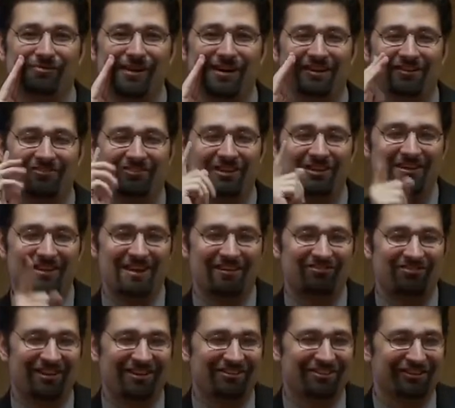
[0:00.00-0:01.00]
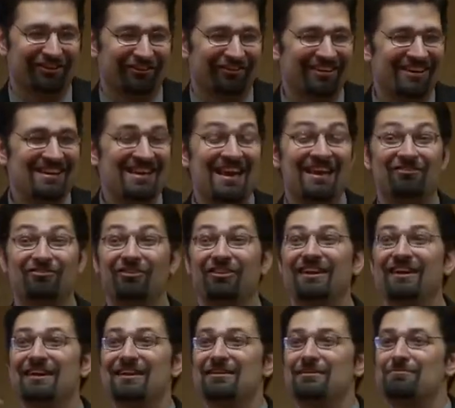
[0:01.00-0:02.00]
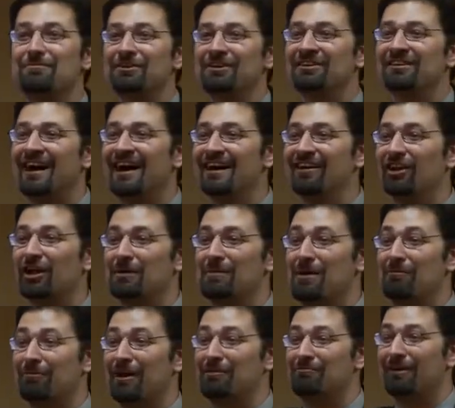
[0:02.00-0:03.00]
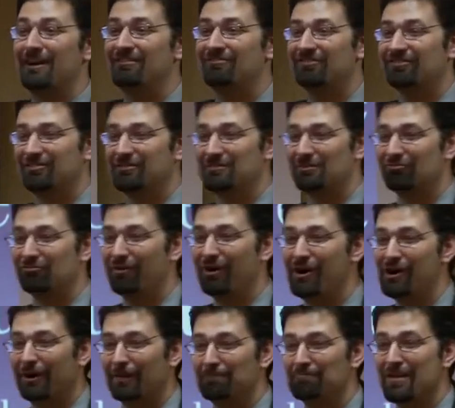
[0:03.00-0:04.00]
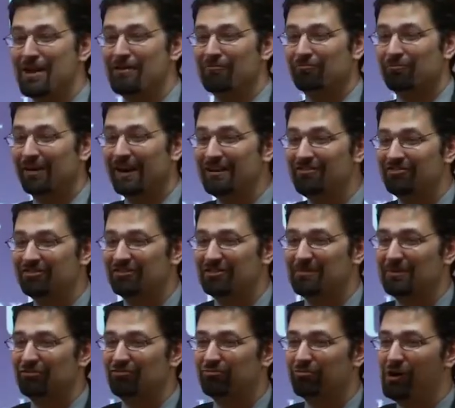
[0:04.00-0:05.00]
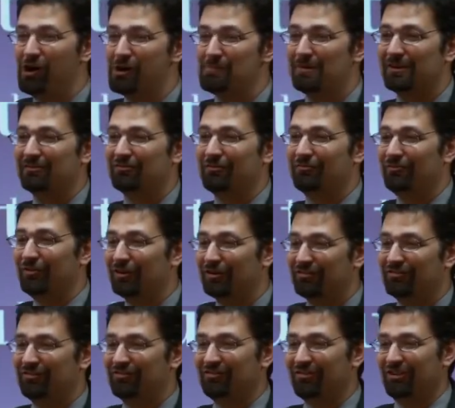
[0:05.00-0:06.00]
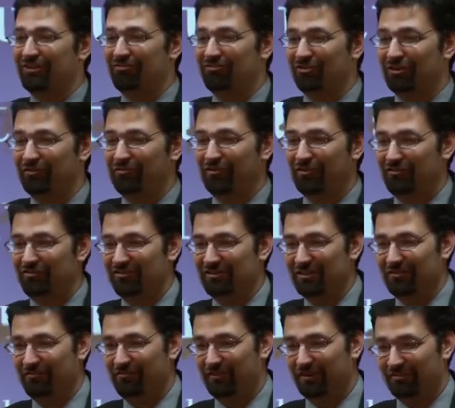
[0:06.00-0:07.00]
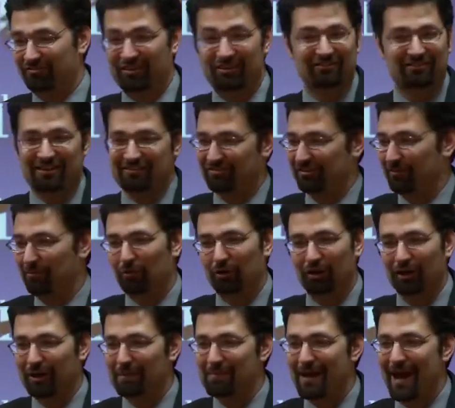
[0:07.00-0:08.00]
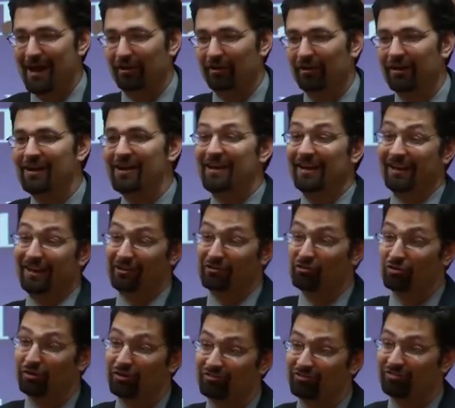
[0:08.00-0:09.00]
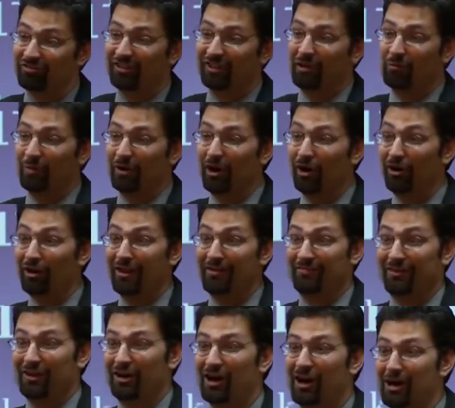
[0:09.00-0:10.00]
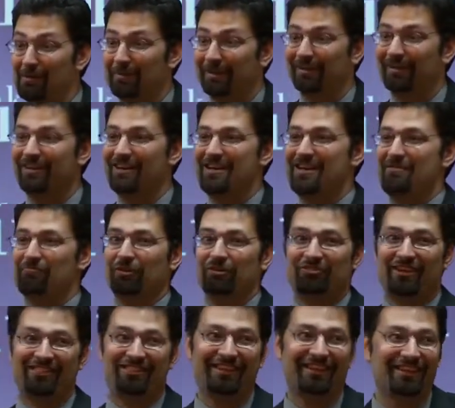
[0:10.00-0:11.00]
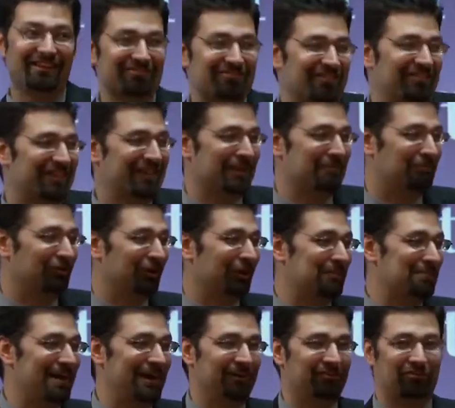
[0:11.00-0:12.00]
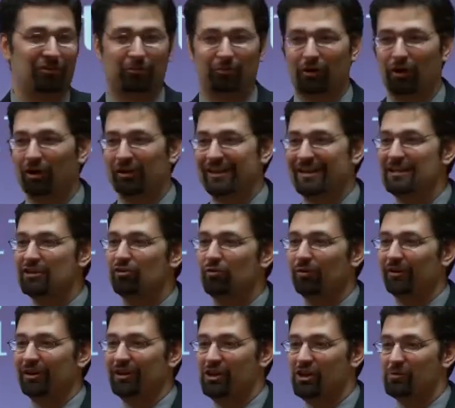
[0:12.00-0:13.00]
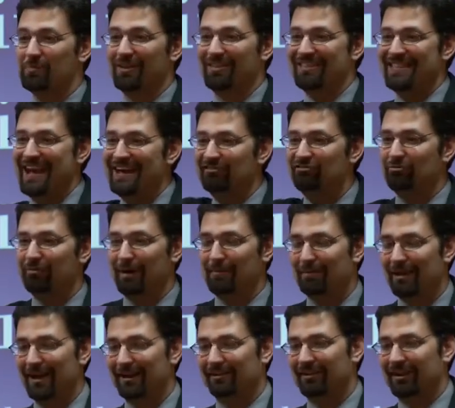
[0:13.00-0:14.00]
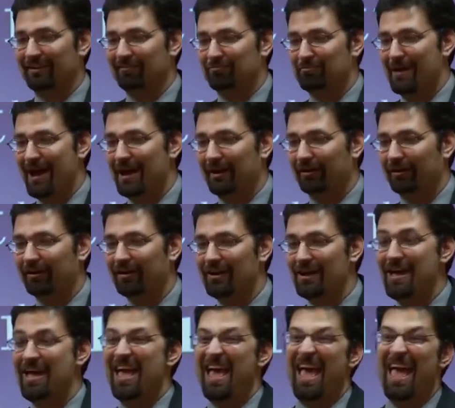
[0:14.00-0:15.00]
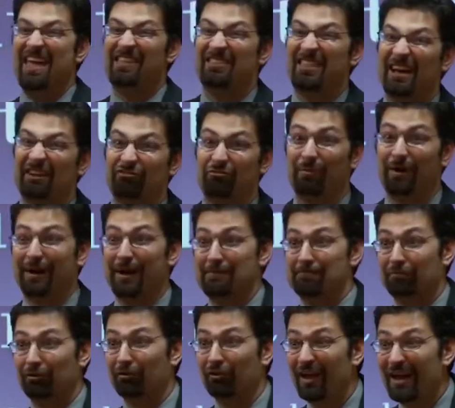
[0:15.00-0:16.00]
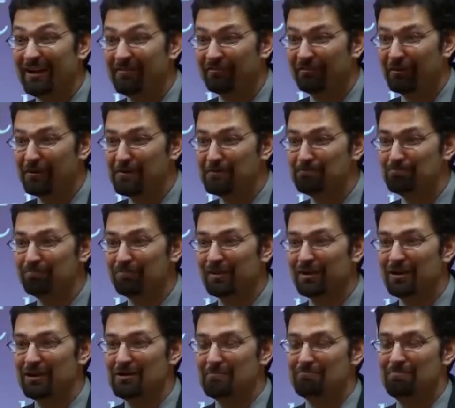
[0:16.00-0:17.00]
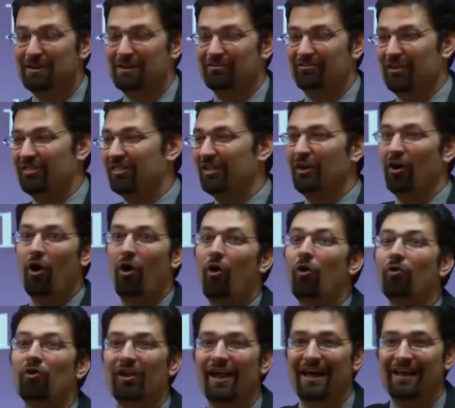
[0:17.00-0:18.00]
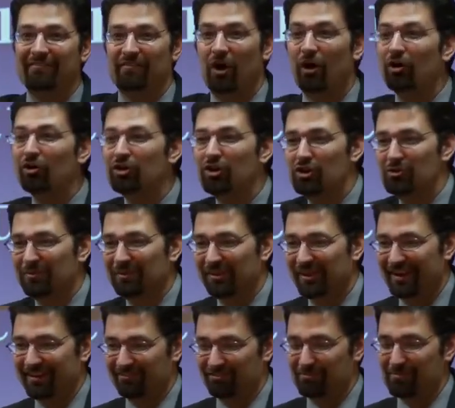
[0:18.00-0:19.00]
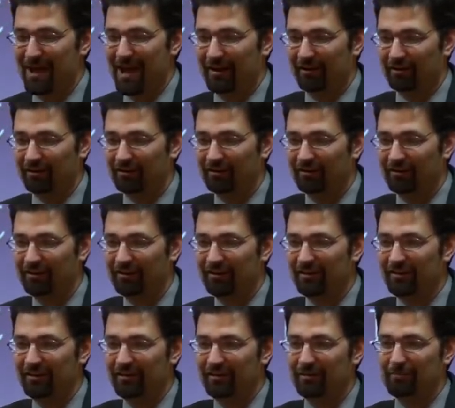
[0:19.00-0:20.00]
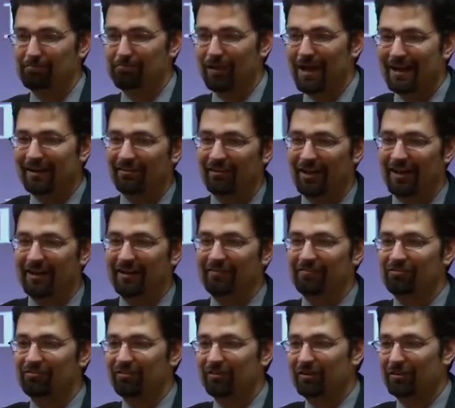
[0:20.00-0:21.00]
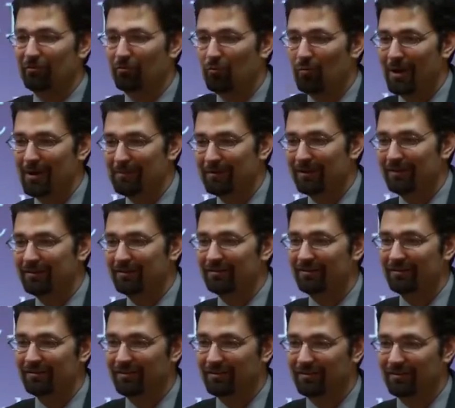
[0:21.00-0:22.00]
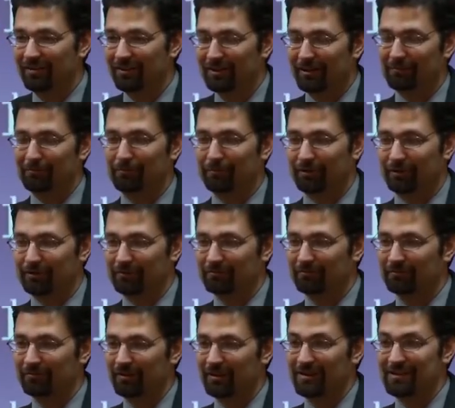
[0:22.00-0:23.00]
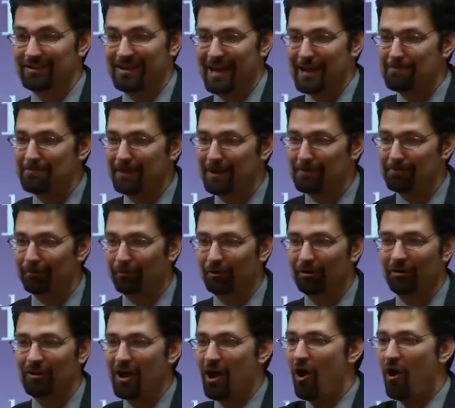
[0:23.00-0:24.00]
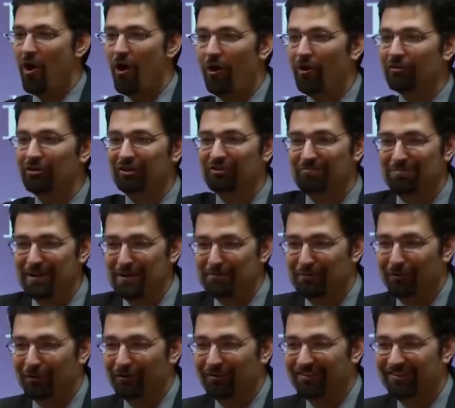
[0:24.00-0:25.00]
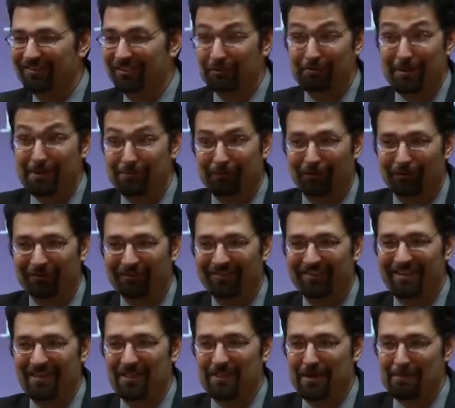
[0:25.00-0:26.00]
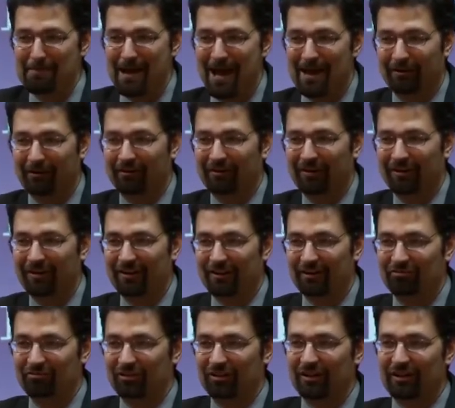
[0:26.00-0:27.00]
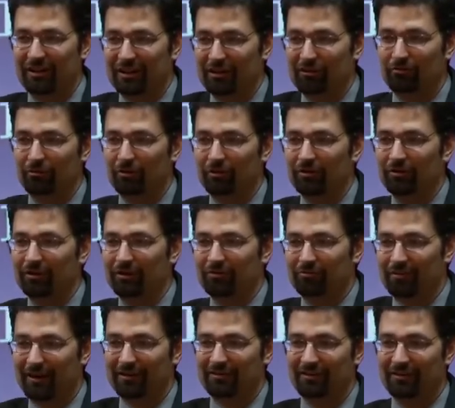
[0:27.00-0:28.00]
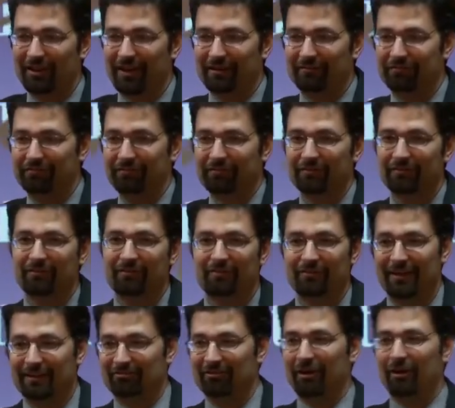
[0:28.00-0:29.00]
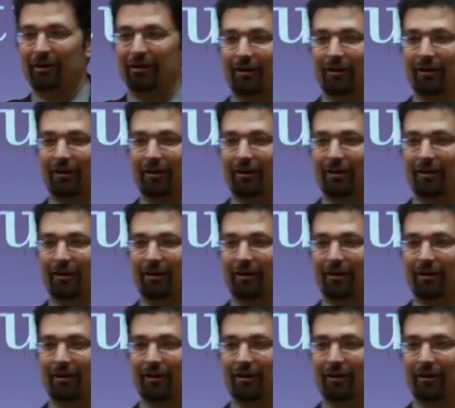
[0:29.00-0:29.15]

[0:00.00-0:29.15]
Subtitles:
around and said, yes, I do. And so they end up in a dialogue about why racism is wrong. Racism is wrong because it focuses on a surface difference that doesn't morally matter and ignores the thing that we all have in common, which I think is the thing that morally matters, that we're all equally human. That's why Black Lives Matter. And that's why I'm pro-life, because I think all human lives matter. Black lives, women, the unborn. Gay people, all these people, they're people. They matter, and they should get equal right to life. That's how